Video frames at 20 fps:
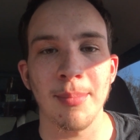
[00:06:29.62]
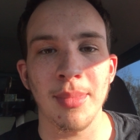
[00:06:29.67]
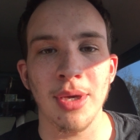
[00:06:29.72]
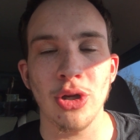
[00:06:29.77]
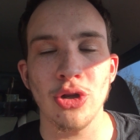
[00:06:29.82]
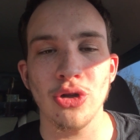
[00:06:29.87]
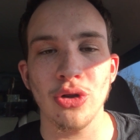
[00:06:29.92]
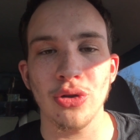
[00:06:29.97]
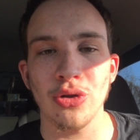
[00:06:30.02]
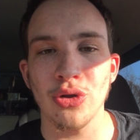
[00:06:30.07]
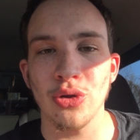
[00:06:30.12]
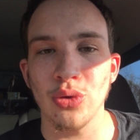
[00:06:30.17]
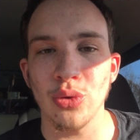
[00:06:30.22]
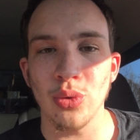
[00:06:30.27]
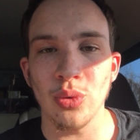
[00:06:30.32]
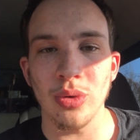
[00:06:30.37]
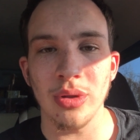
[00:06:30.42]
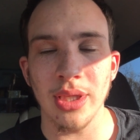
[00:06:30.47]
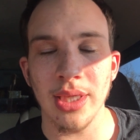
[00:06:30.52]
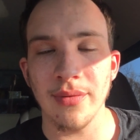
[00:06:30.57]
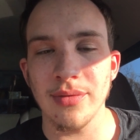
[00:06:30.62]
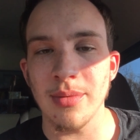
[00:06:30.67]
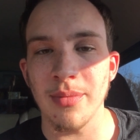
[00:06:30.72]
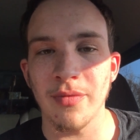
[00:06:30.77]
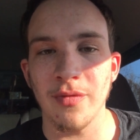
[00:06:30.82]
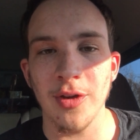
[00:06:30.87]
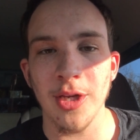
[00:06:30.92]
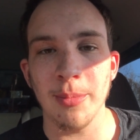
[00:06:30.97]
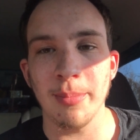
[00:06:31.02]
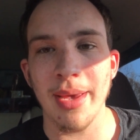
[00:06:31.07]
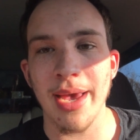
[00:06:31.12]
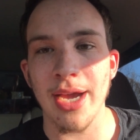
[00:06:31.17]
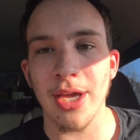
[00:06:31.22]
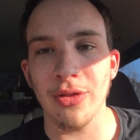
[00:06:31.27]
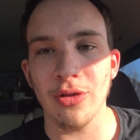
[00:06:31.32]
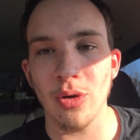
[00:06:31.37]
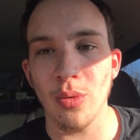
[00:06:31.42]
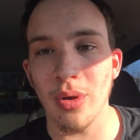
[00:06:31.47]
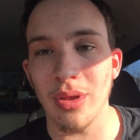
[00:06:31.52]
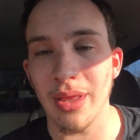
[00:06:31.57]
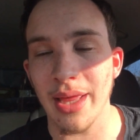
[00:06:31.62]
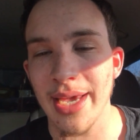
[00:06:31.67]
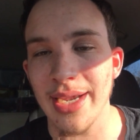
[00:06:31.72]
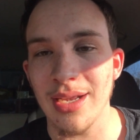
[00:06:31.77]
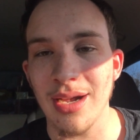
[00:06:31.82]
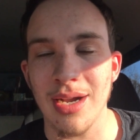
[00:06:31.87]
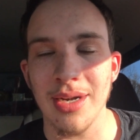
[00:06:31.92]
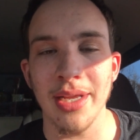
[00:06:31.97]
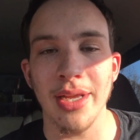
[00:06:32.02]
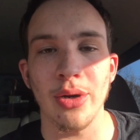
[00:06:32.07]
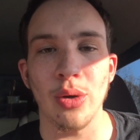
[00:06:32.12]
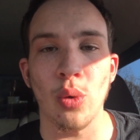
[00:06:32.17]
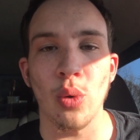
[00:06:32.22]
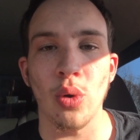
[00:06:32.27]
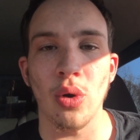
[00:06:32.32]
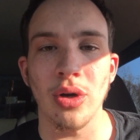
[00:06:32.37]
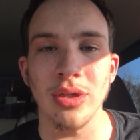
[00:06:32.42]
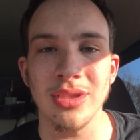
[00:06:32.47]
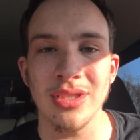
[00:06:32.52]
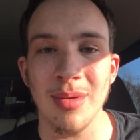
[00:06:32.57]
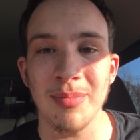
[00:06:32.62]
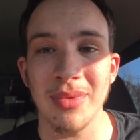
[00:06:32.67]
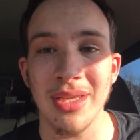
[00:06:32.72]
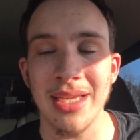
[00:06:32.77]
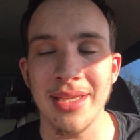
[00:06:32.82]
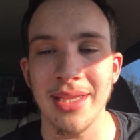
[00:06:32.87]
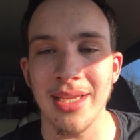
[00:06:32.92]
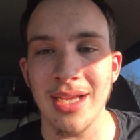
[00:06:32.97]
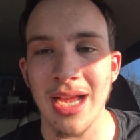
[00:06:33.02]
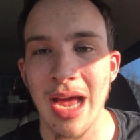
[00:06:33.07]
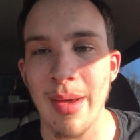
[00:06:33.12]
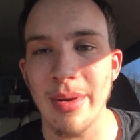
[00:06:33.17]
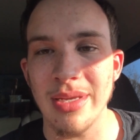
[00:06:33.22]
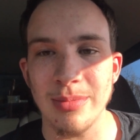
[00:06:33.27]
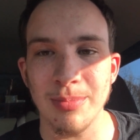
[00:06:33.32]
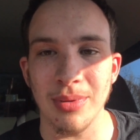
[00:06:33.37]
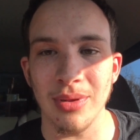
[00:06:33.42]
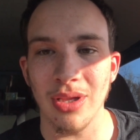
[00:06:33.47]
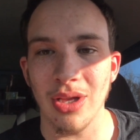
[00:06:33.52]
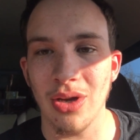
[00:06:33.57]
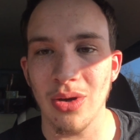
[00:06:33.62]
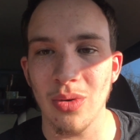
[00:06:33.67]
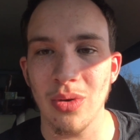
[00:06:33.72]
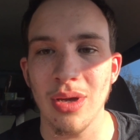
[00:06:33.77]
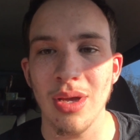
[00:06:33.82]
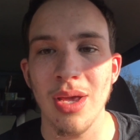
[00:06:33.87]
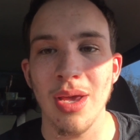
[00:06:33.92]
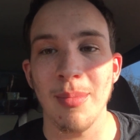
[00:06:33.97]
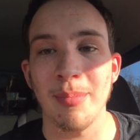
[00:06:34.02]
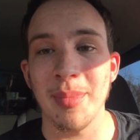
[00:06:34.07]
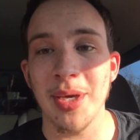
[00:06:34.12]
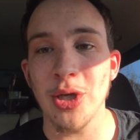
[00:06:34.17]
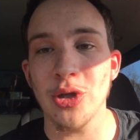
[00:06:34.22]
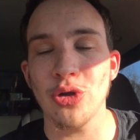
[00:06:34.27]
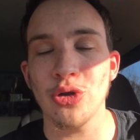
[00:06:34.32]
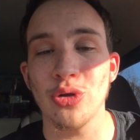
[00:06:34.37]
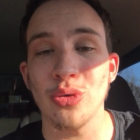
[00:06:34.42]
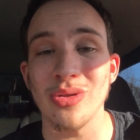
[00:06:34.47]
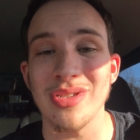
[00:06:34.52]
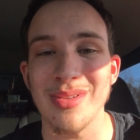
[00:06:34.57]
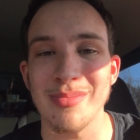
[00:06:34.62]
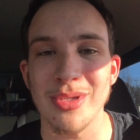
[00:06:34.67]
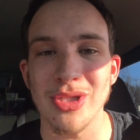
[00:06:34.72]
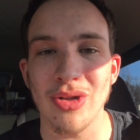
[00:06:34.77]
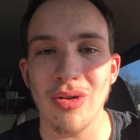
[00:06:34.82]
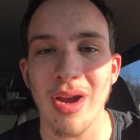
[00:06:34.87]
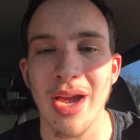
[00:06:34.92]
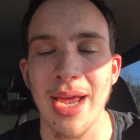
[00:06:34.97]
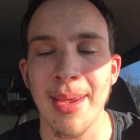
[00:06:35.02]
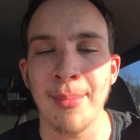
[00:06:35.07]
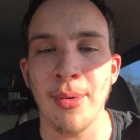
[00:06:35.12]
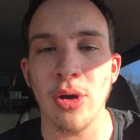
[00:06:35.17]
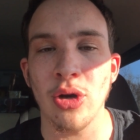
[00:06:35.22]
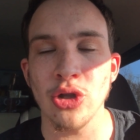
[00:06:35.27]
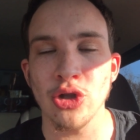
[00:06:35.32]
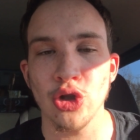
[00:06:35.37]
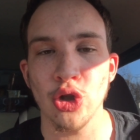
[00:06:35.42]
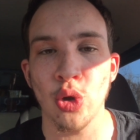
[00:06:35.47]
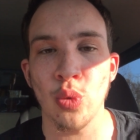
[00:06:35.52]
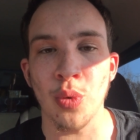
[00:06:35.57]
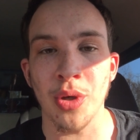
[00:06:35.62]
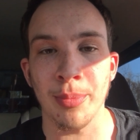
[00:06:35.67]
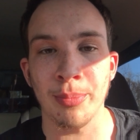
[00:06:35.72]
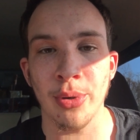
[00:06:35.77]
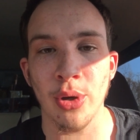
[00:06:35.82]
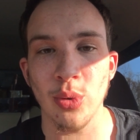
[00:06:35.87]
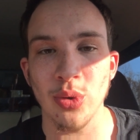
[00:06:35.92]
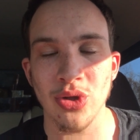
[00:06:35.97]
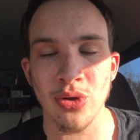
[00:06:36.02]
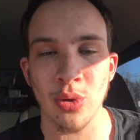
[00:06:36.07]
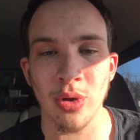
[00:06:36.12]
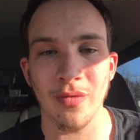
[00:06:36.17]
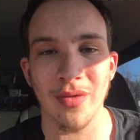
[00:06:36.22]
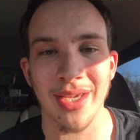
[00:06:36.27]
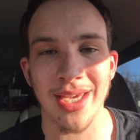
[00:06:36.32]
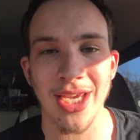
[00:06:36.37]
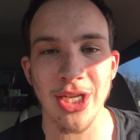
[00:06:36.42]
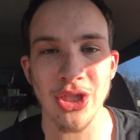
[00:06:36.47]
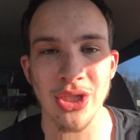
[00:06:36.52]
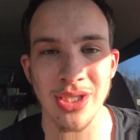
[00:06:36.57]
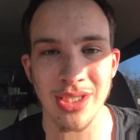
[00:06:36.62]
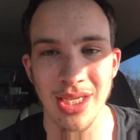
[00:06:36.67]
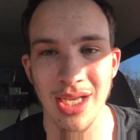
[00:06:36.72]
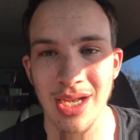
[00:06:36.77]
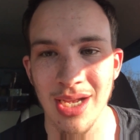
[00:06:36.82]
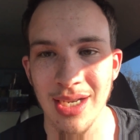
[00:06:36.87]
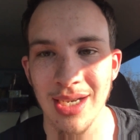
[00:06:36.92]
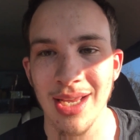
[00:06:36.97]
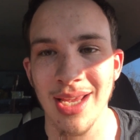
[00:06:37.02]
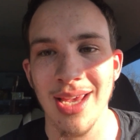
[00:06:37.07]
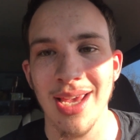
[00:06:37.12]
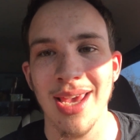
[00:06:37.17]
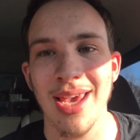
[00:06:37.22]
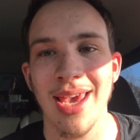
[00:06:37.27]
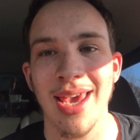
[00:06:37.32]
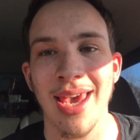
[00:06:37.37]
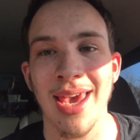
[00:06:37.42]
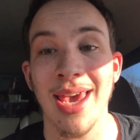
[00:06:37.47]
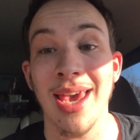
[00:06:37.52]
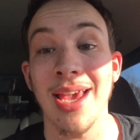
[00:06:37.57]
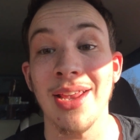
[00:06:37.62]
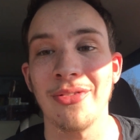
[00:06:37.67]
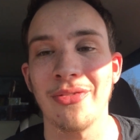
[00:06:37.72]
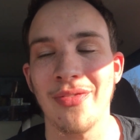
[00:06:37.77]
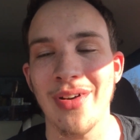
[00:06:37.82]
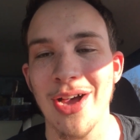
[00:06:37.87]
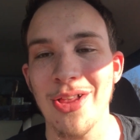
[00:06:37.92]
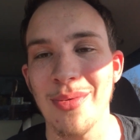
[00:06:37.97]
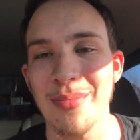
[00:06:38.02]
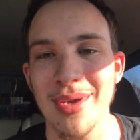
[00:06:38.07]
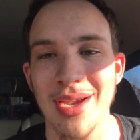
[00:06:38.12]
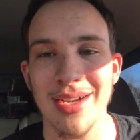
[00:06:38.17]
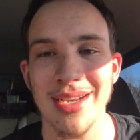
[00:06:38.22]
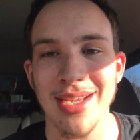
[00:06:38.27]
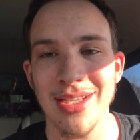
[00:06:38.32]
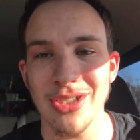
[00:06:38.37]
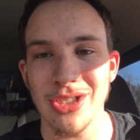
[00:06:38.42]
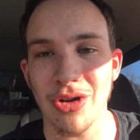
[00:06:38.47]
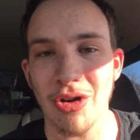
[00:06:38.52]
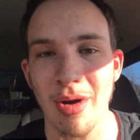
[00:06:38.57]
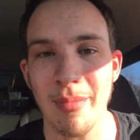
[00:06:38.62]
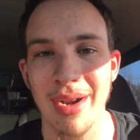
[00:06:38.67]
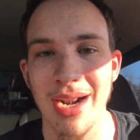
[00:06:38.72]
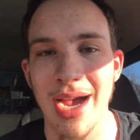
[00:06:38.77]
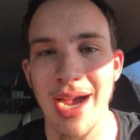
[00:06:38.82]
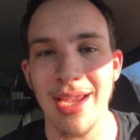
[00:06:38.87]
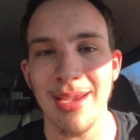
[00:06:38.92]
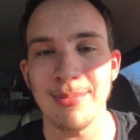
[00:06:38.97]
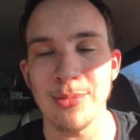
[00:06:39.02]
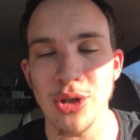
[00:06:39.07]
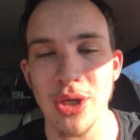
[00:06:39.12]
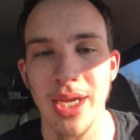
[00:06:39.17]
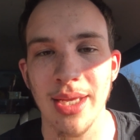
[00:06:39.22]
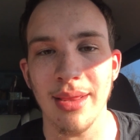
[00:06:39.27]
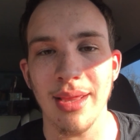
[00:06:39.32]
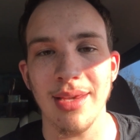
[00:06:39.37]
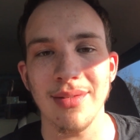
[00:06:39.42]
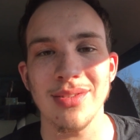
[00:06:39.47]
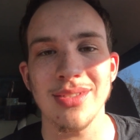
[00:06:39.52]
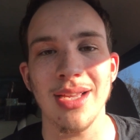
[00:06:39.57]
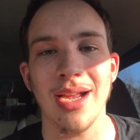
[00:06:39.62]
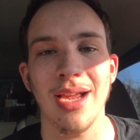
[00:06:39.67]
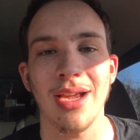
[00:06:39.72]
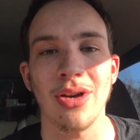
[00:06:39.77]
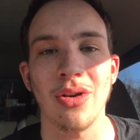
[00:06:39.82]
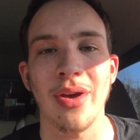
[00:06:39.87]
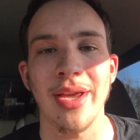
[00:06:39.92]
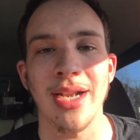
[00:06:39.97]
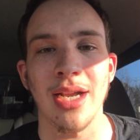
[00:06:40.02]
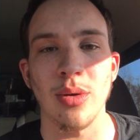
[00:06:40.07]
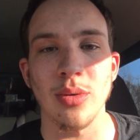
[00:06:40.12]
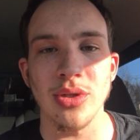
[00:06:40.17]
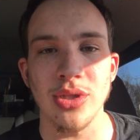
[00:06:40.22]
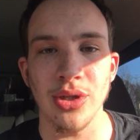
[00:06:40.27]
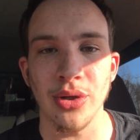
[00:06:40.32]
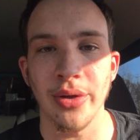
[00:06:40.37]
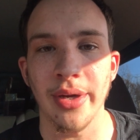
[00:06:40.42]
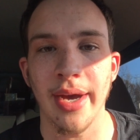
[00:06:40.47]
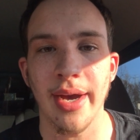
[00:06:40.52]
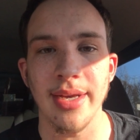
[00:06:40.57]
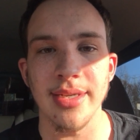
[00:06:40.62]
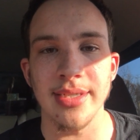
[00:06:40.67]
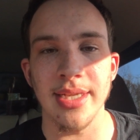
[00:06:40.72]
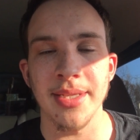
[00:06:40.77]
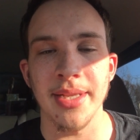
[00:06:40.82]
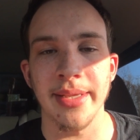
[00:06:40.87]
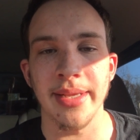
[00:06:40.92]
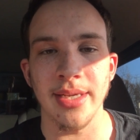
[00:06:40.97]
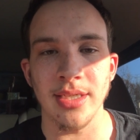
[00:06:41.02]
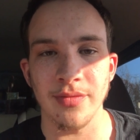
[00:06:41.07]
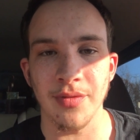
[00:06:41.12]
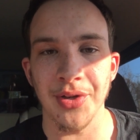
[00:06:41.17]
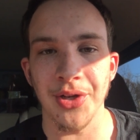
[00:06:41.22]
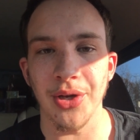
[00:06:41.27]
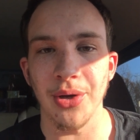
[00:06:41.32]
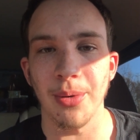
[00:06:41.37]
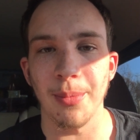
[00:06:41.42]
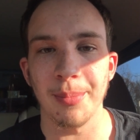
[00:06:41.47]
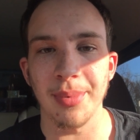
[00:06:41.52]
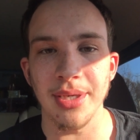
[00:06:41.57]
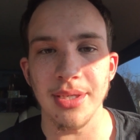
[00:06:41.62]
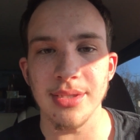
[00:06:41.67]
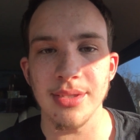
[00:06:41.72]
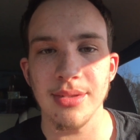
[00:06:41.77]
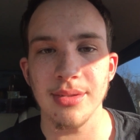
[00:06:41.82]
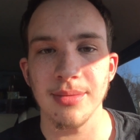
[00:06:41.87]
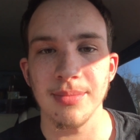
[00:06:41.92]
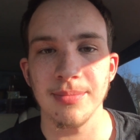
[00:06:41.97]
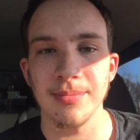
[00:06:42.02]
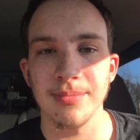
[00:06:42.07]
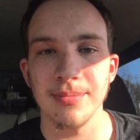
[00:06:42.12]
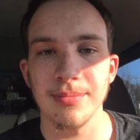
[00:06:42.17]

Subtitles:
make sure to leave some feedback, throw a like on it or something in the comments below. Make sure to subscribe also with post notifications on, and follow me on Instagram at IamGiantLifestyle, and I will see you guys in the next video. Peace.